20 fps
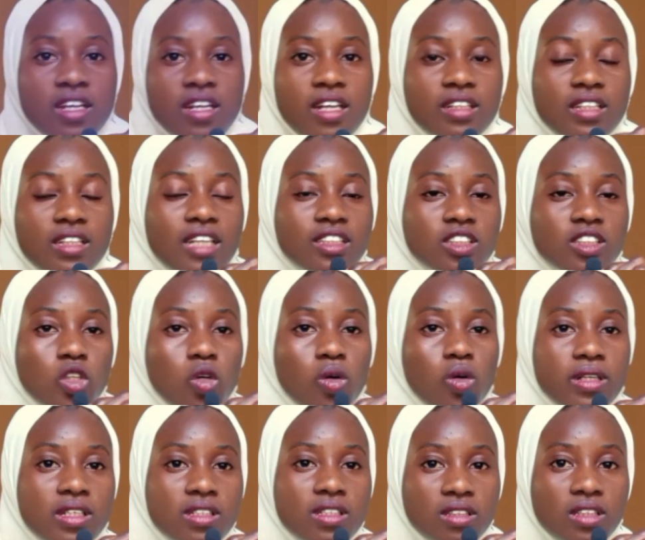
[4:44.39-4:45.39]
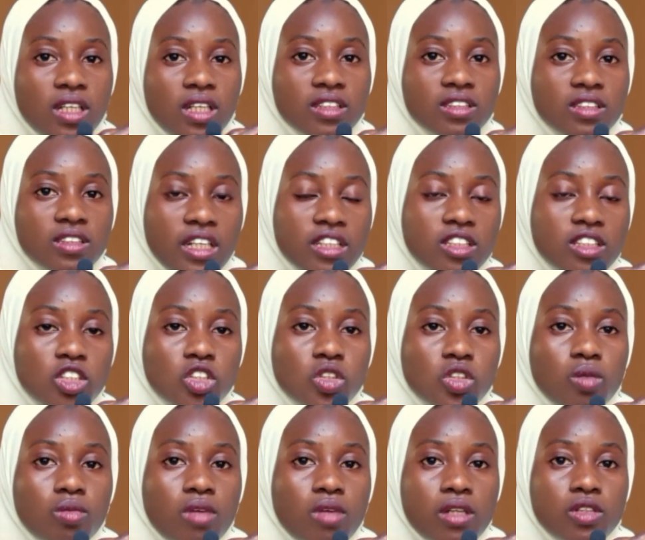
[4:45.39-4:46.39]
Yeah, that's your in-text
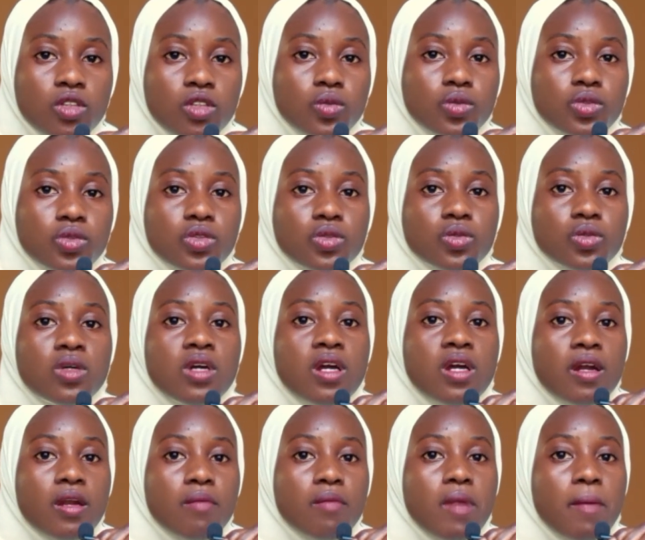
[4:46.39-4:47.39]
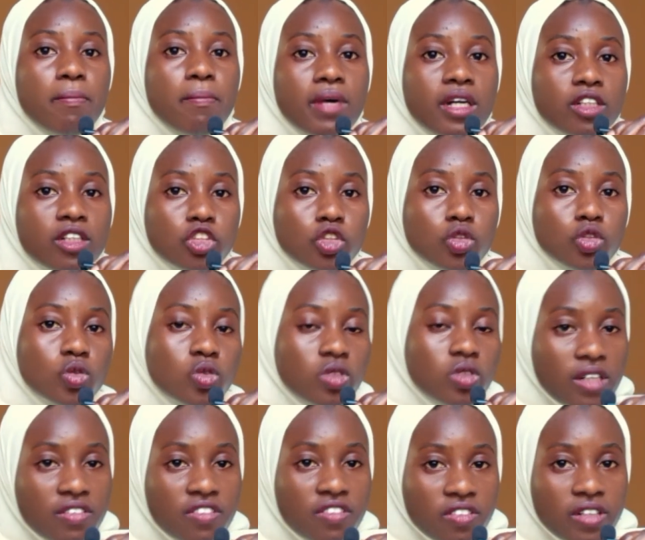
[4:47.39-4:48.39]
citation. And also remember to
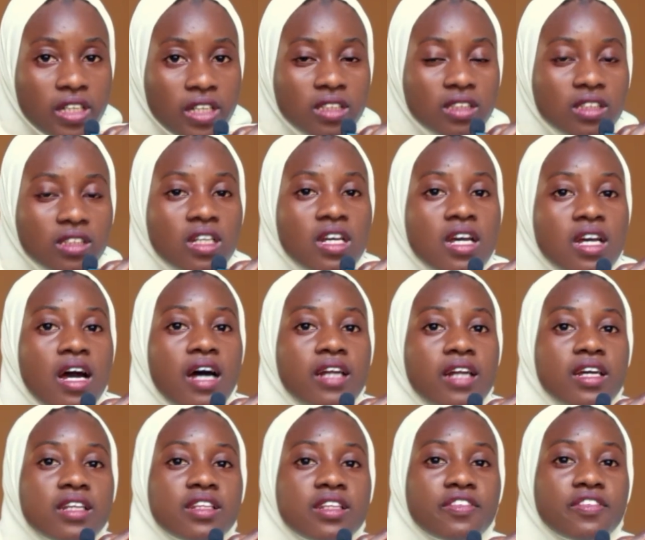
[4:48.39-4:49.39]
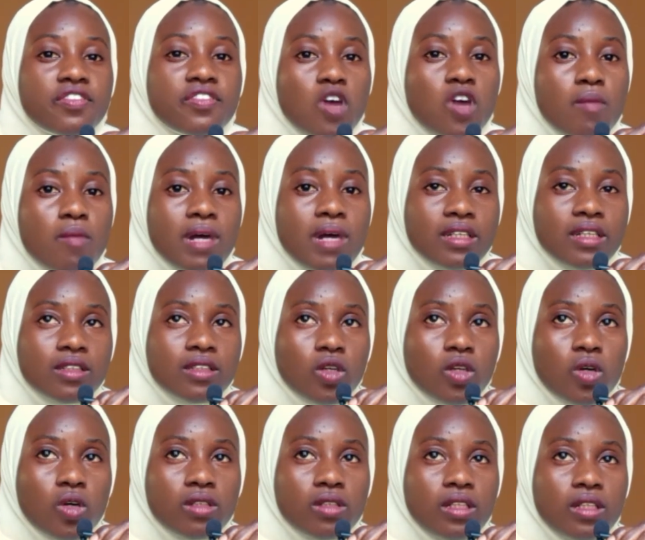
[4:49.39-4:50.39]
reference, and then the format
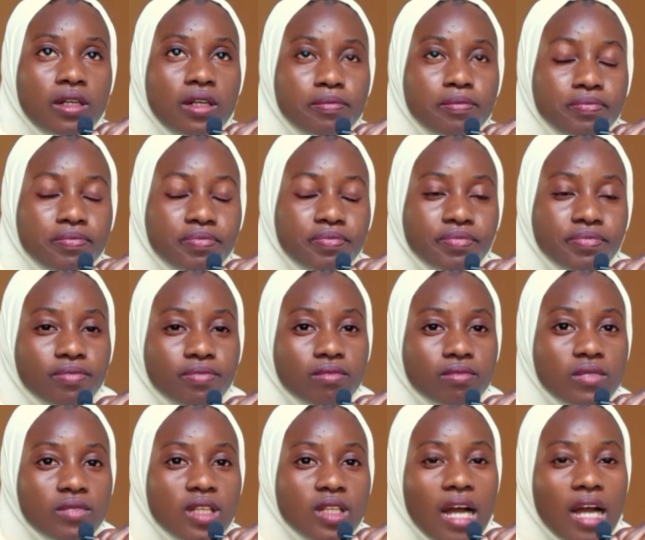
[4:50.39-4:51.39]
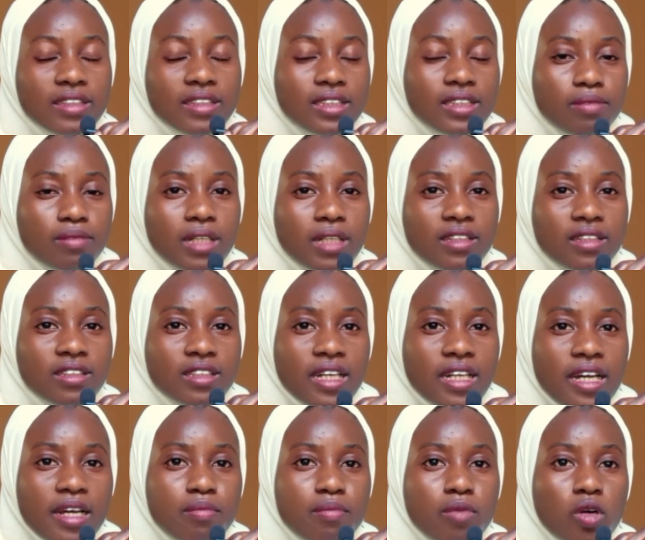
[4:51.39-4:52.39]
or the accepted
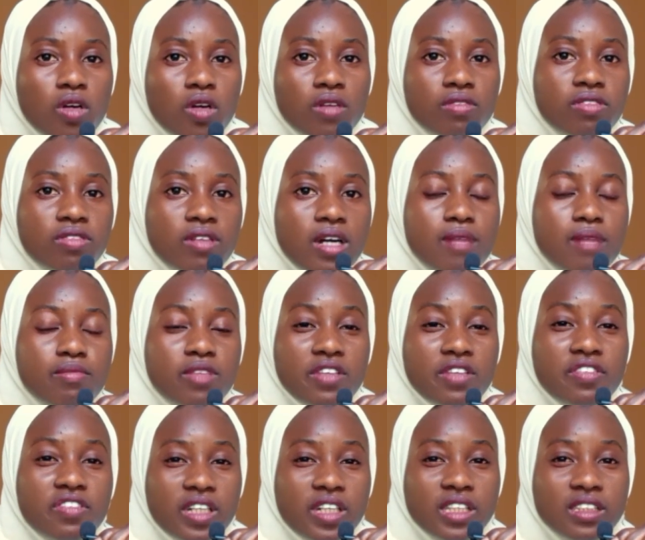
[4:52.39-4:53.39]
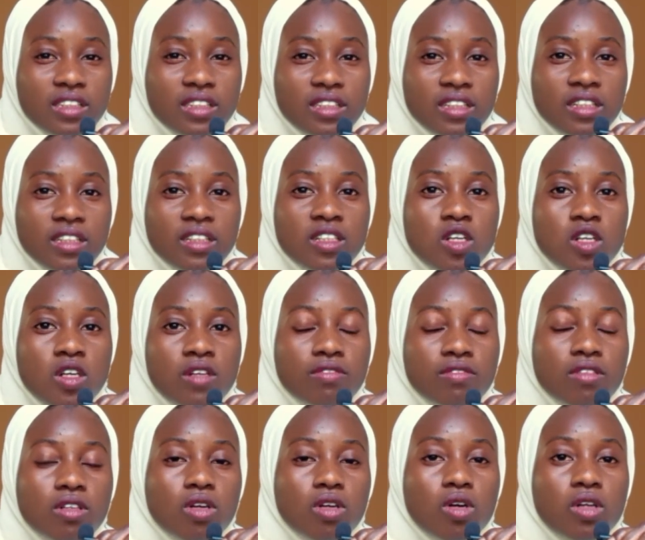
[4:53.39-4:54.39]
type of referencing
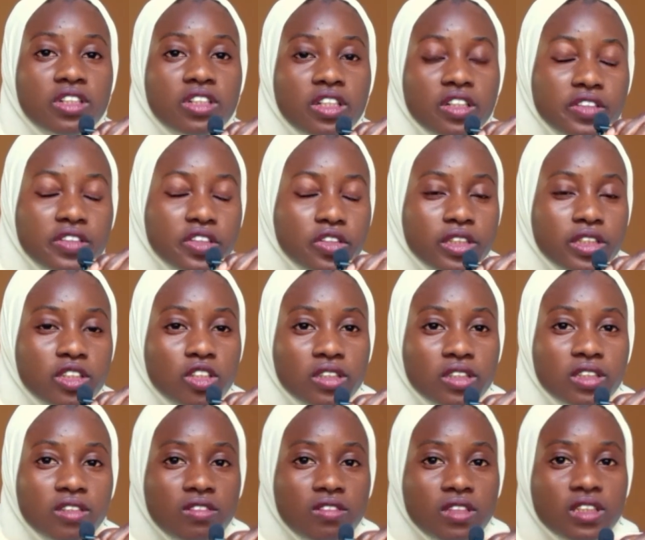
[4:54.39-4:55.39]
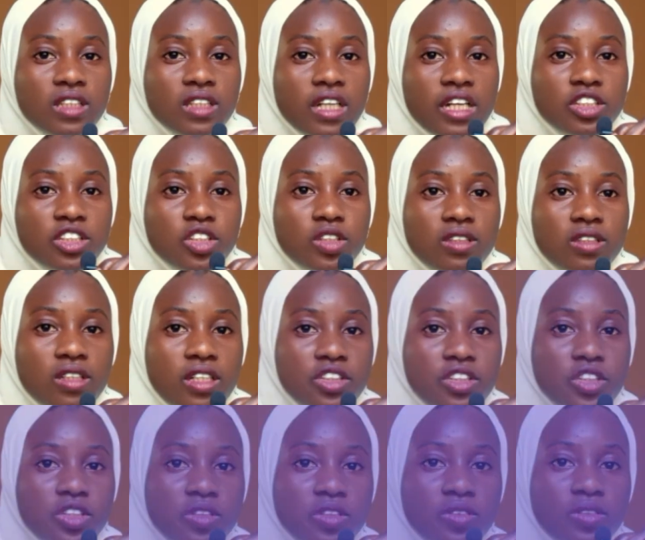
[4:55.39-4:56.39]
for undergraduate nursing research in
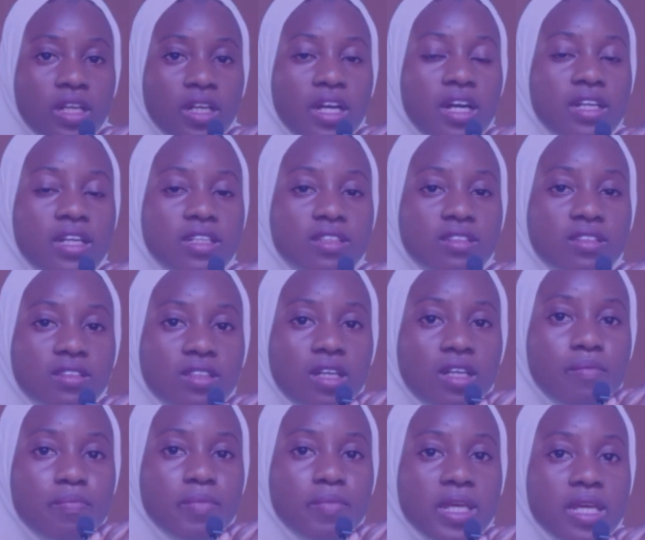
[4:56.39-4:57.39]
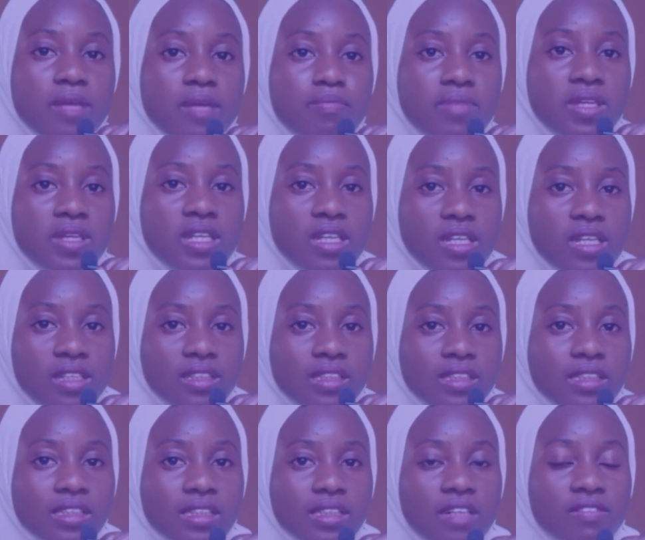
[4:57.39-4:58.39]
Nigeria is APA
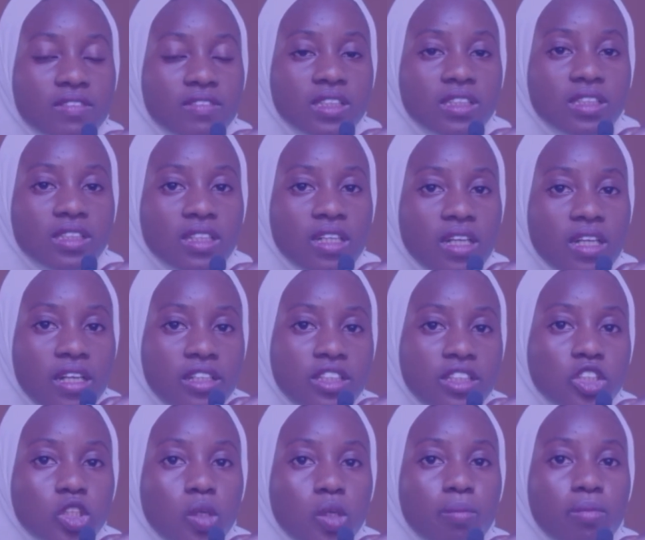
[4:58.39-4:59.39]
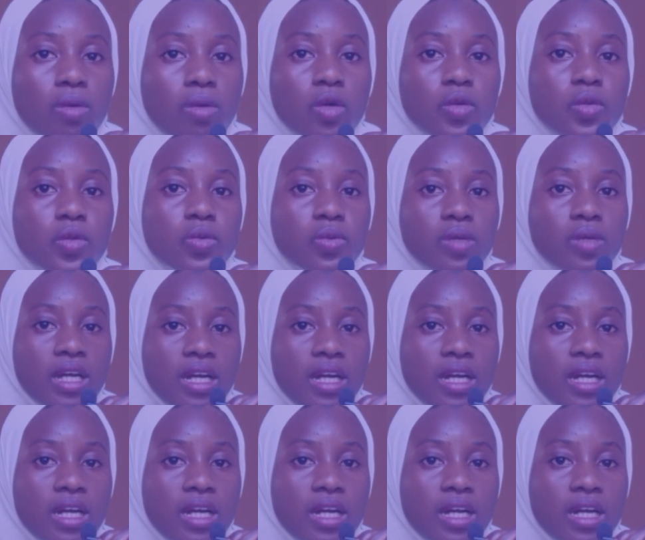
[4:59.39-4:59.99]
7th edition, but you